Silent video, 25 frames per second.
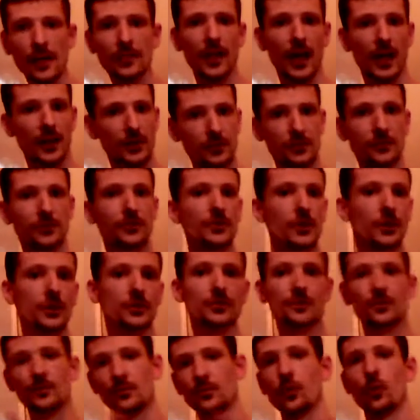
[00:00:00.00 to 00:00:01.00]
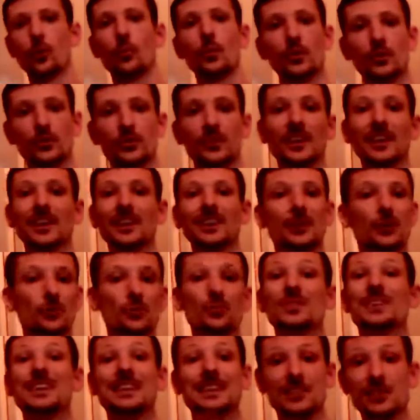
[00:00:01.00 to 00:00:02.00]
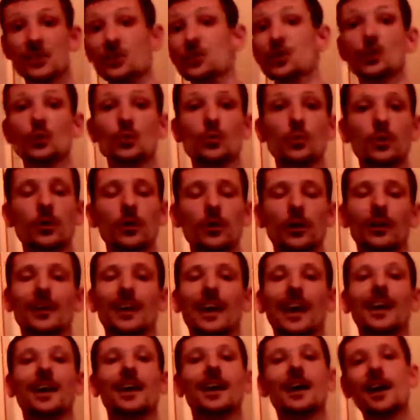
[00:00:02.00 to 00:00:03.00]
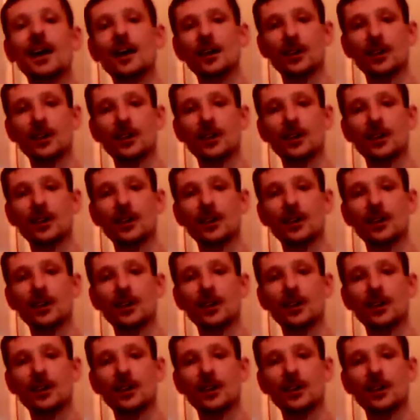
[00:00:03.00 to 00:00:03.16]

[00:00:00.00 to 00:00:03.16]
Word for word: That is the first and foremost thing you need to do okay?